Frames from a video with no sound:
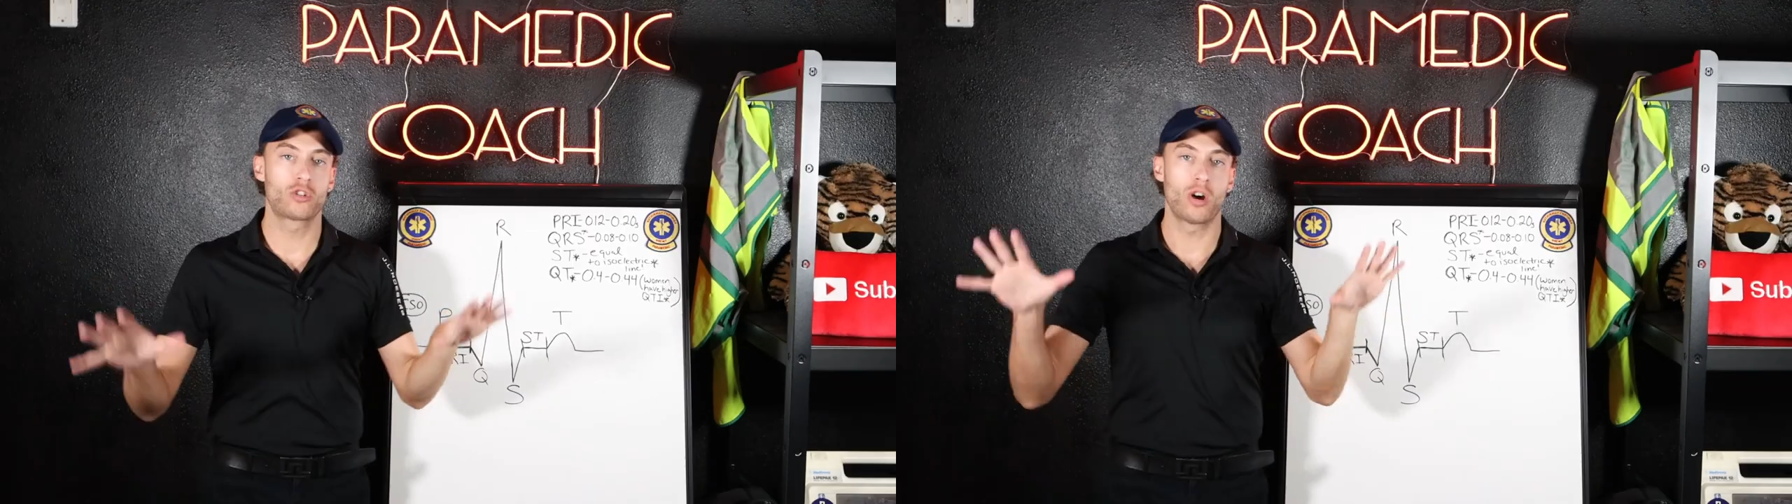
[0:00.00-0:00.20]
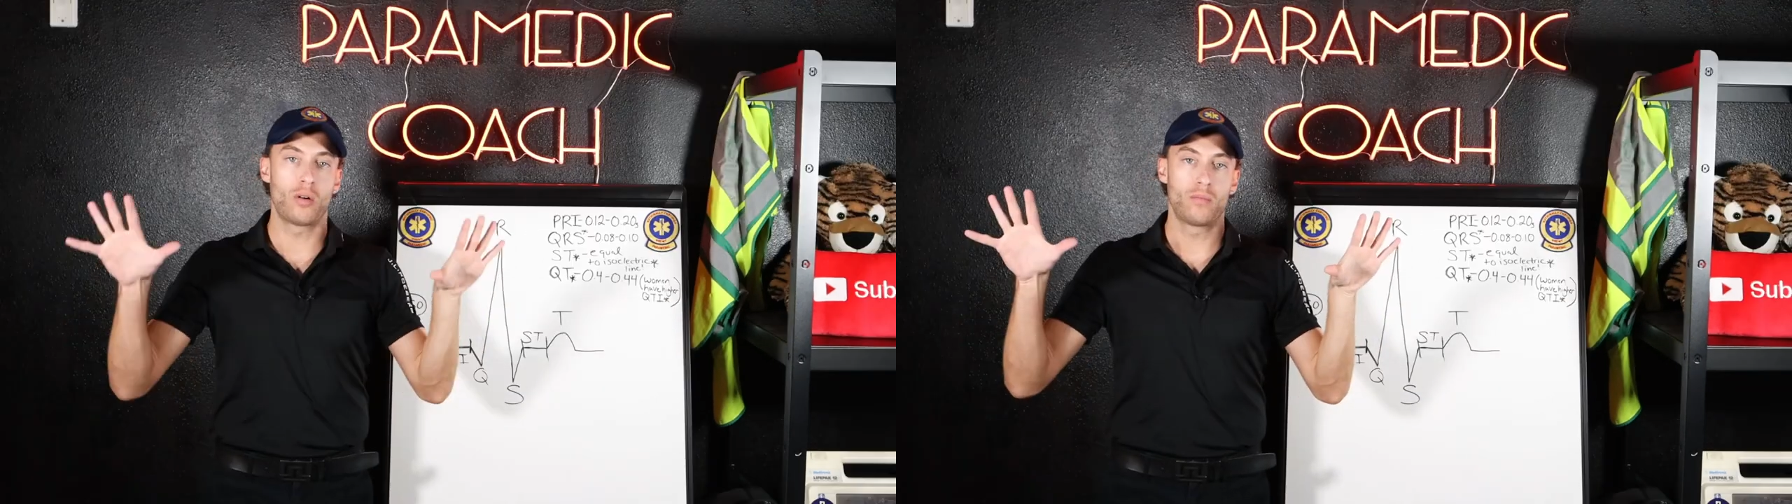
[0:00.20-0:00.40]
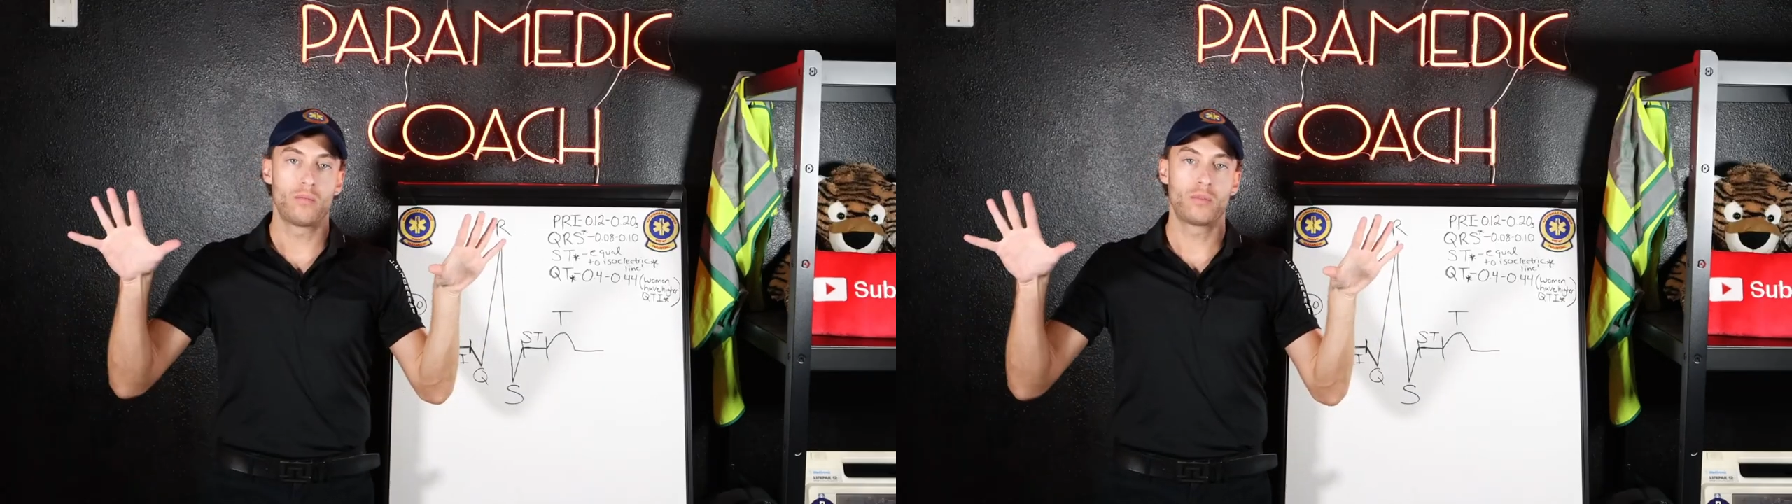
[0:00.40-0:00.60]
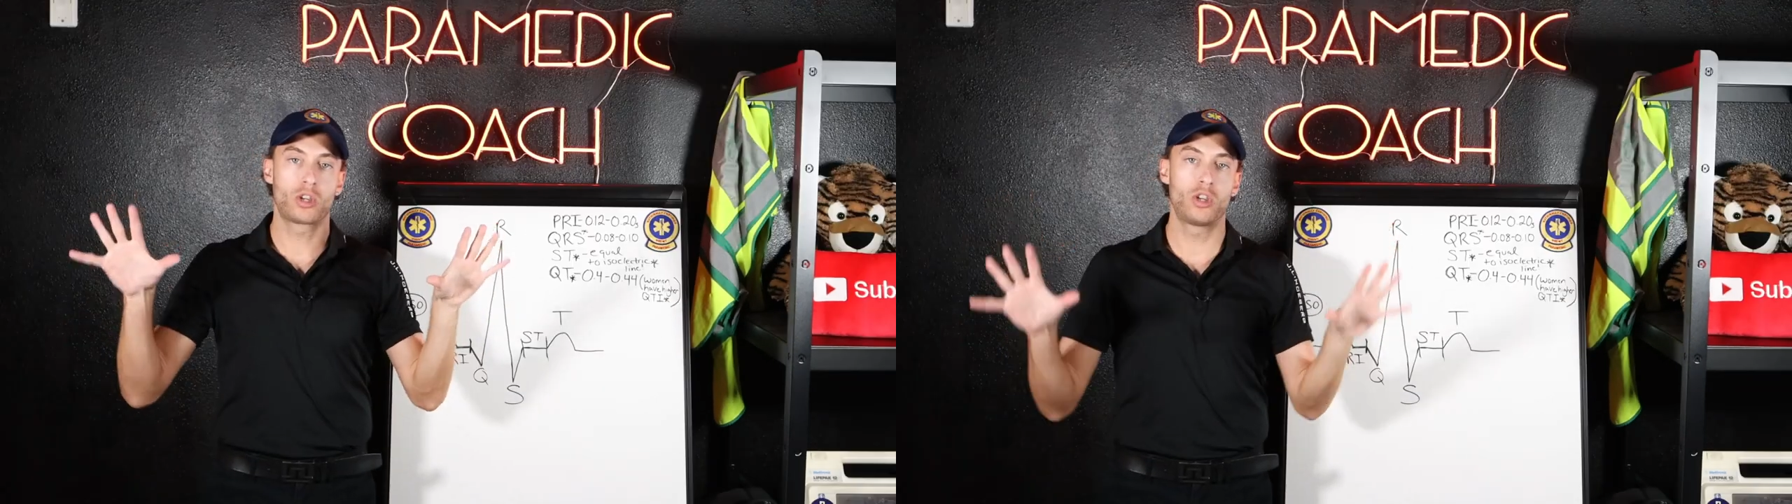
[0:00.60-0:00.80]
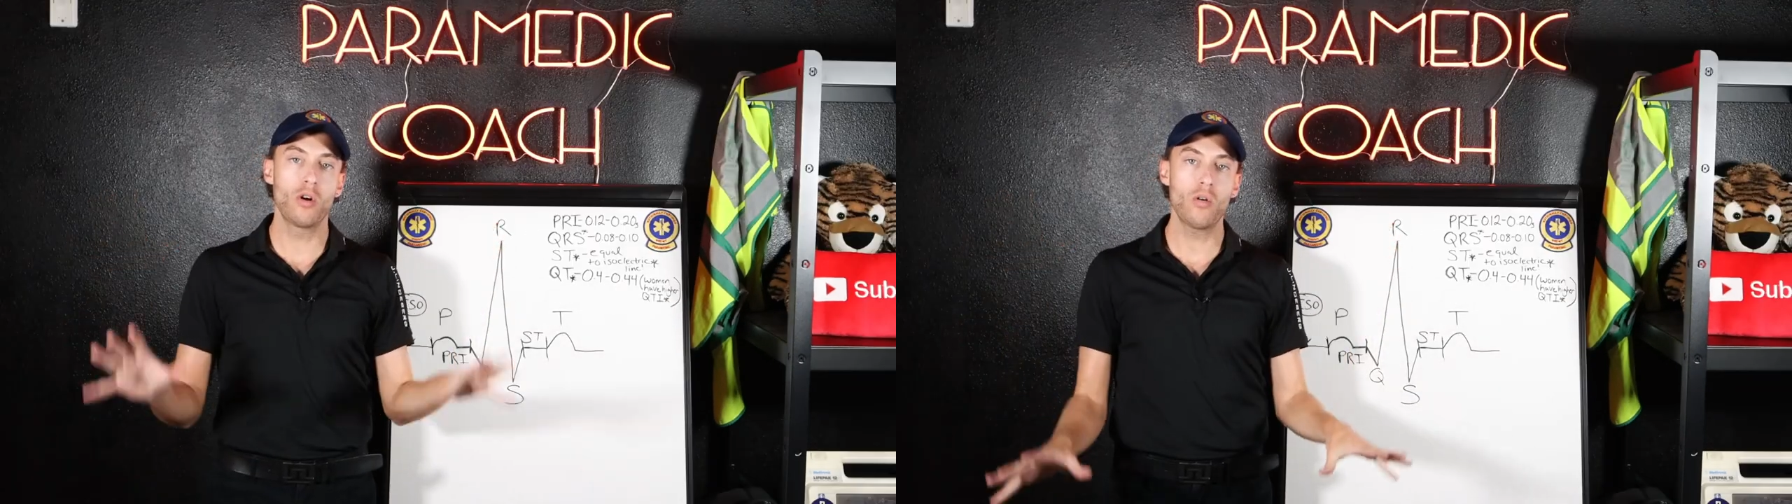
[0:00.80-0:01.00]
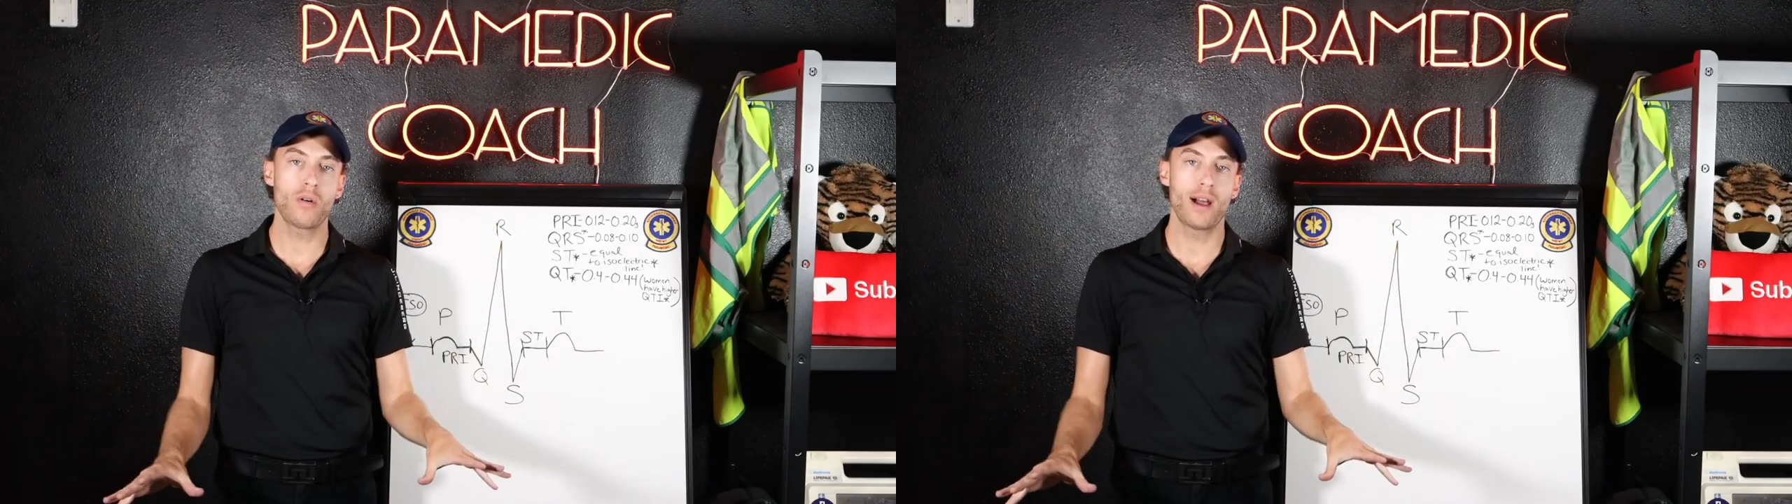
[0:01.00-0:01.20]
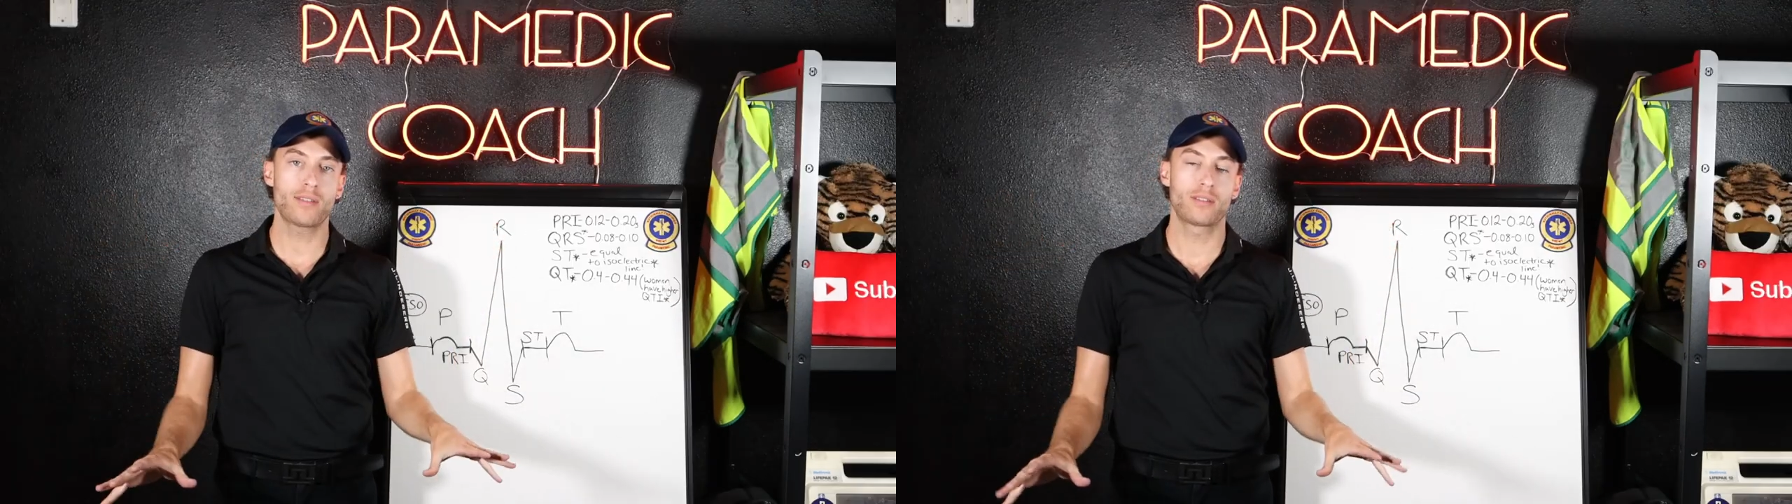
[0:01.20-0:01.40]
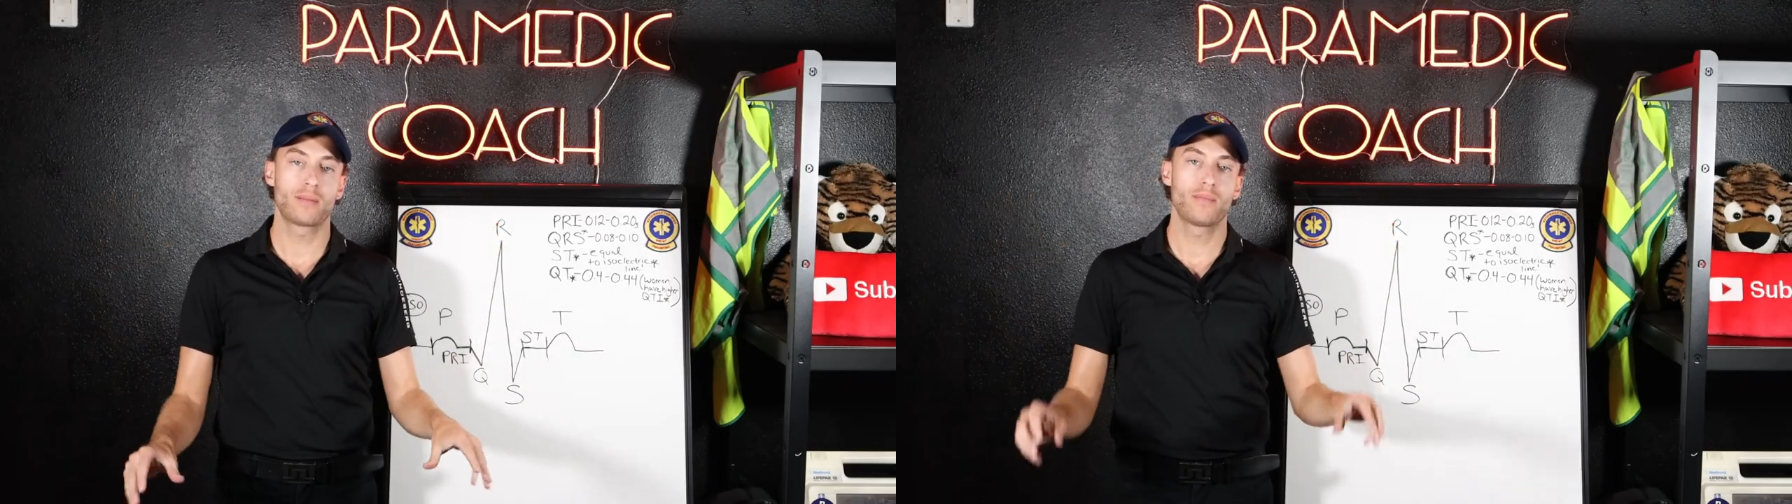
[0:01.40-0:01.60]
So the
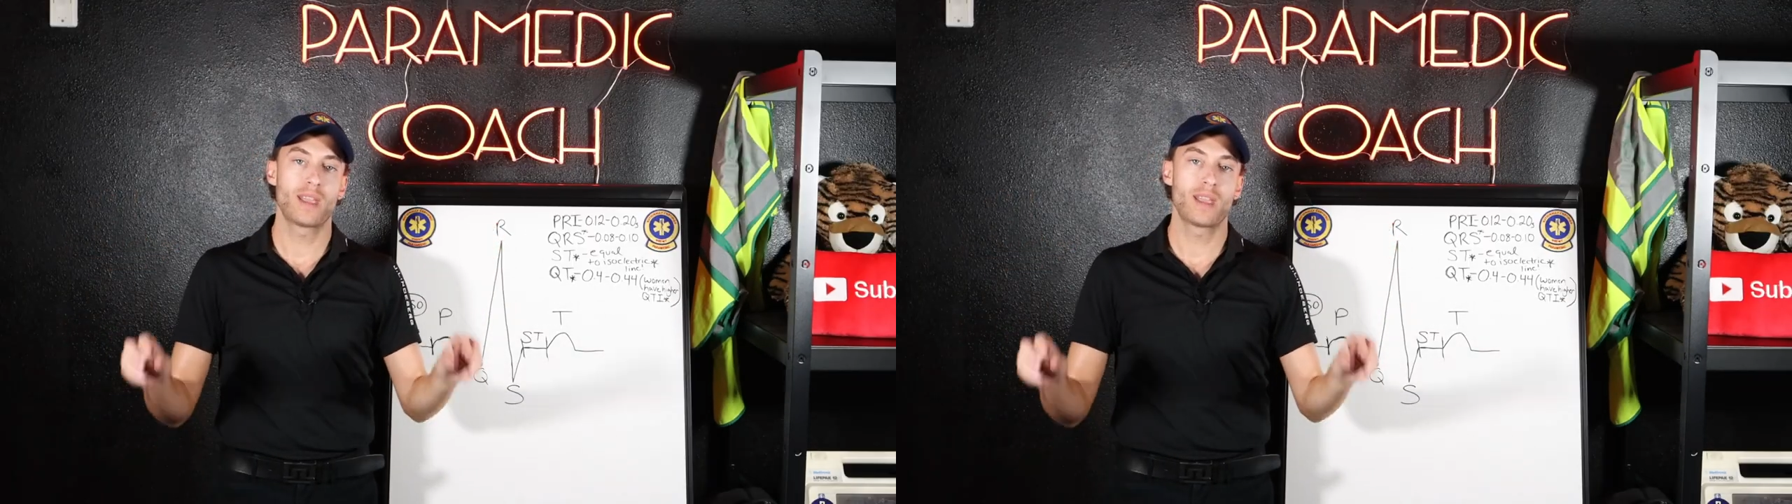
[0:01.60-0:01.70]
QRS